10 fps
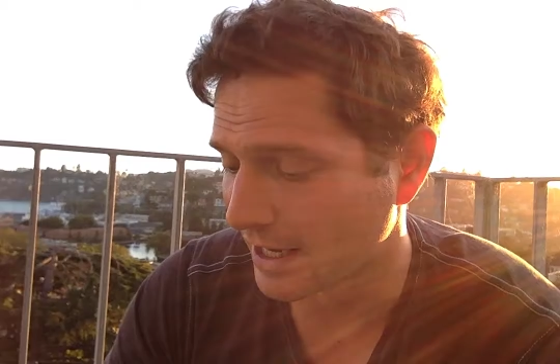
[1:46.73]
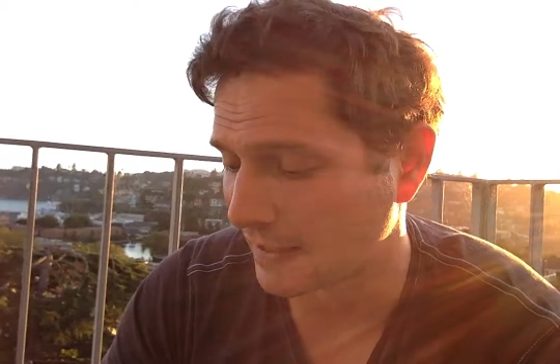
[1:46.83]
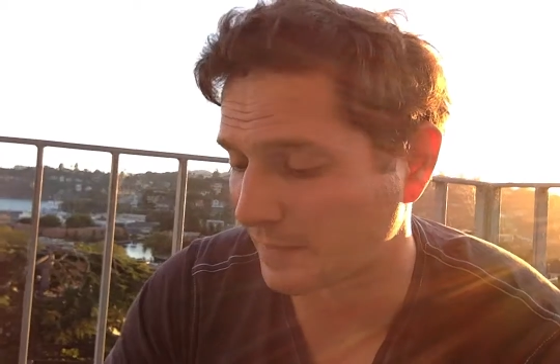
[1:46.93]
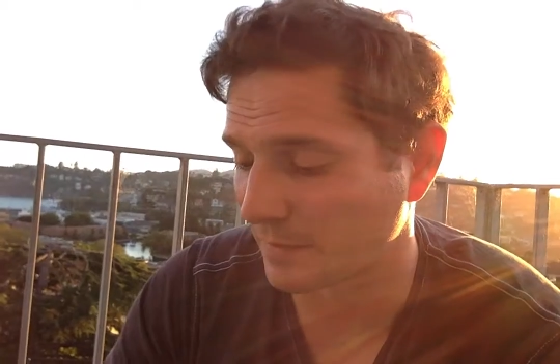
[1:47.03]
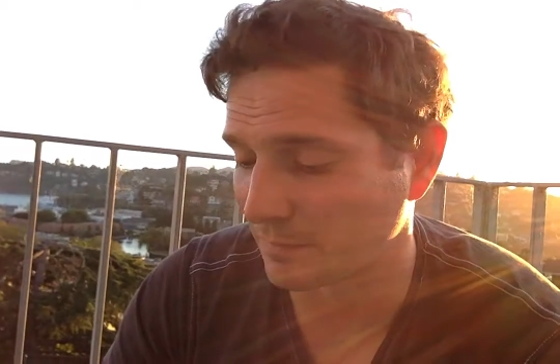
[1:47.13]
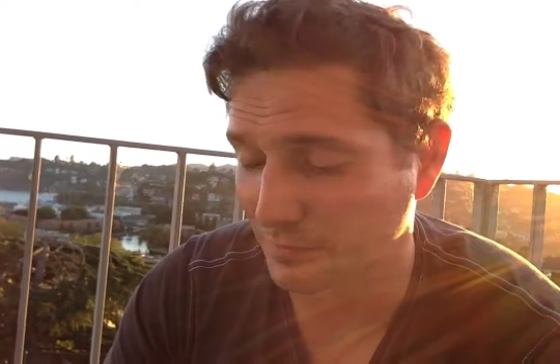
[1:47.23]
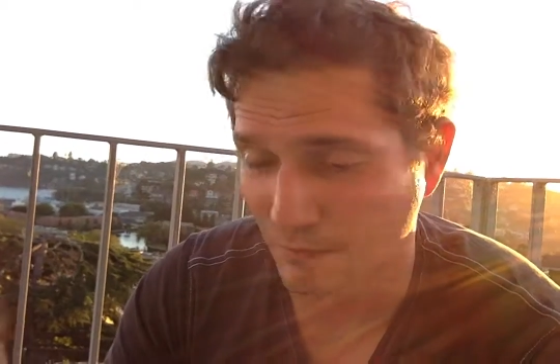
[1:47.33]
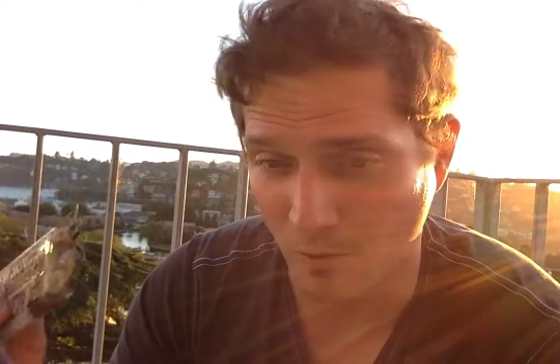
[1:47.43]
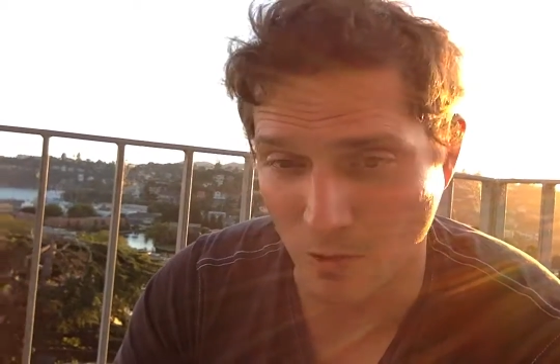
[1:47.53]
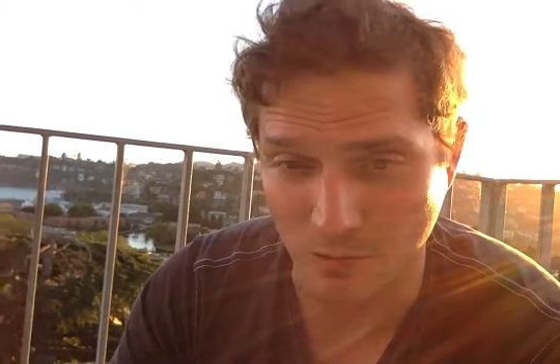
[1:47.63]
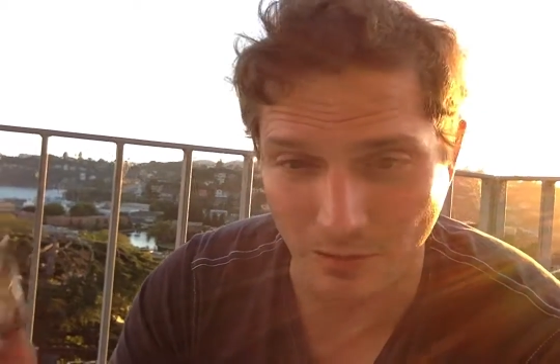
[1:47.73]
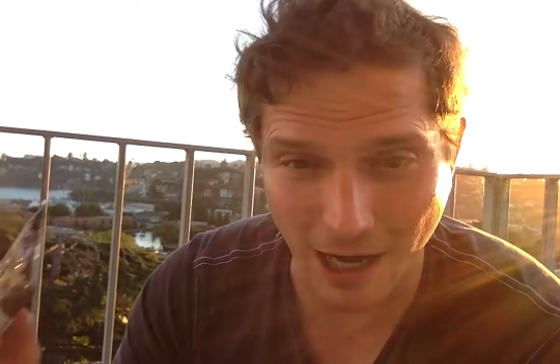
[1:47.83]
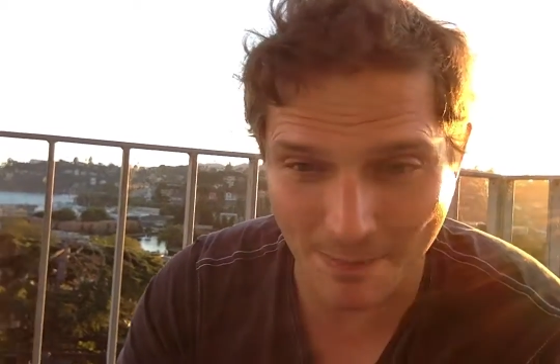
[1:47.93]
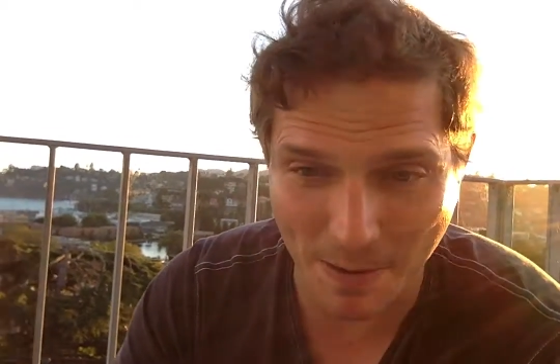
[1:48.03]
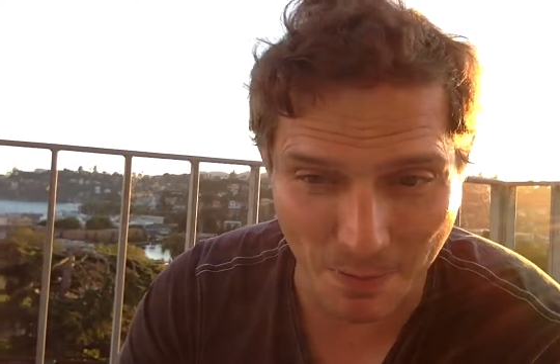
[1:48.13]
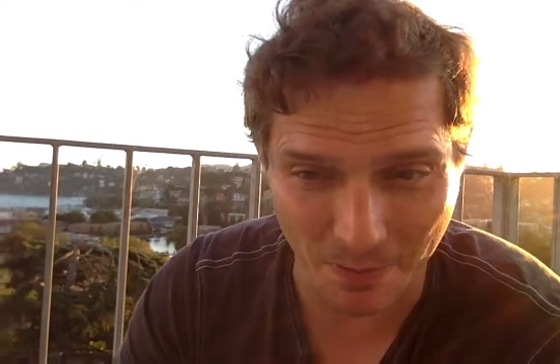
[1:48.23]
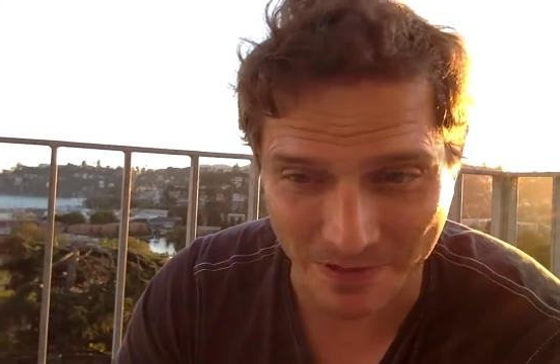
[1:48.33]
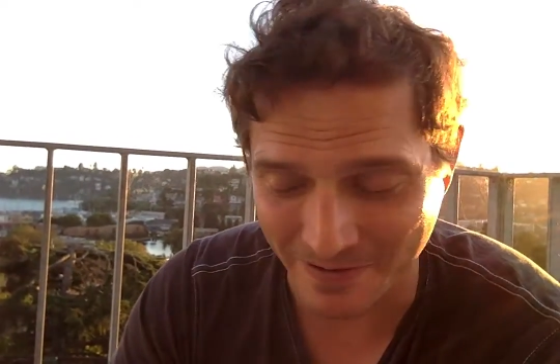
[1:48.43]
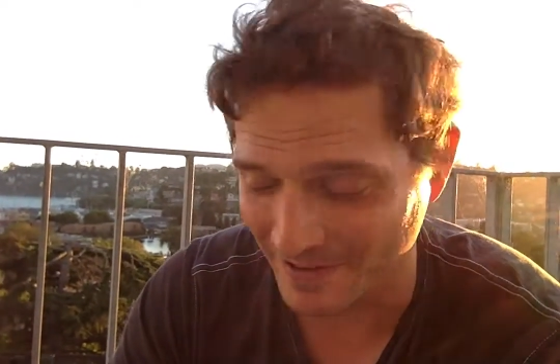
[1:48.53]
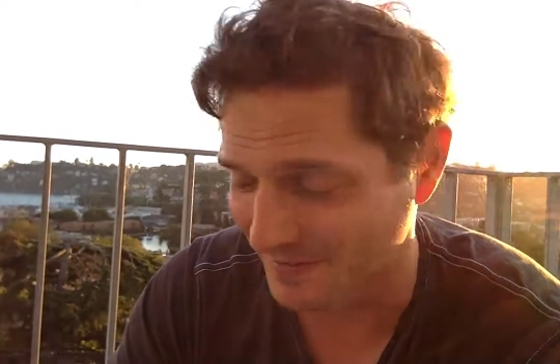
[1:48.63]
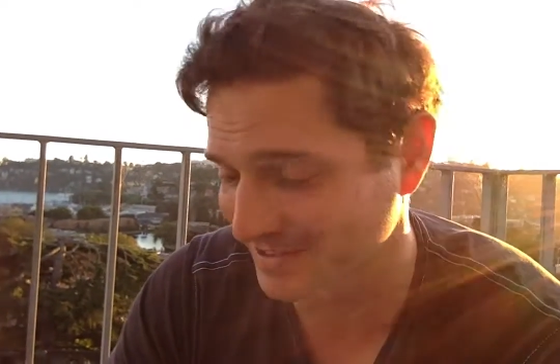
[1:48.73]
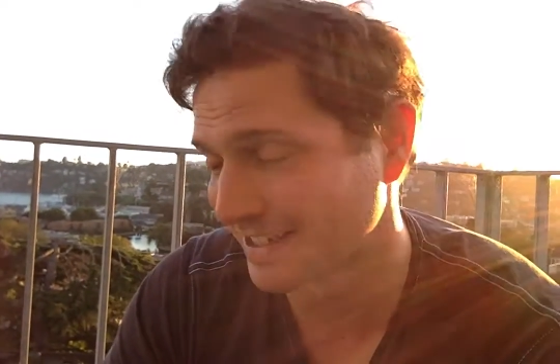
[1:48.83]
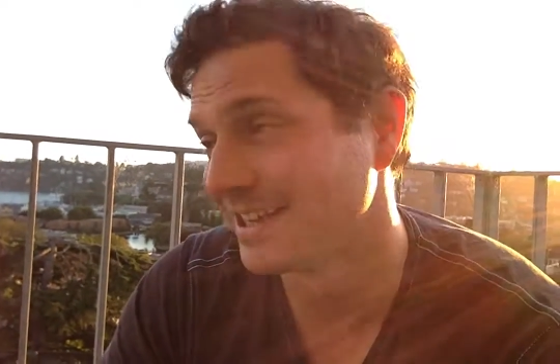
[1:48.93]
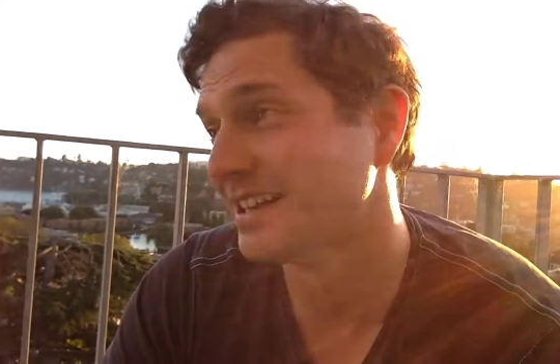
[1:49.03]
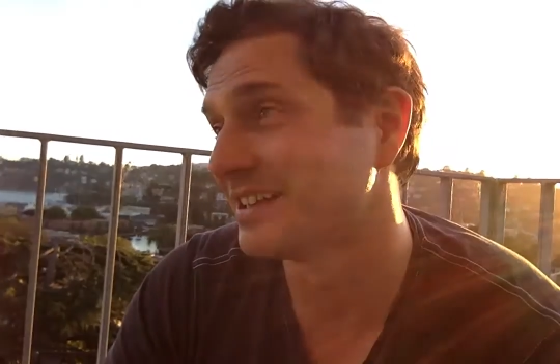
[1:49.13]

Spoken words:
And then, of course, what a lot of people were doing was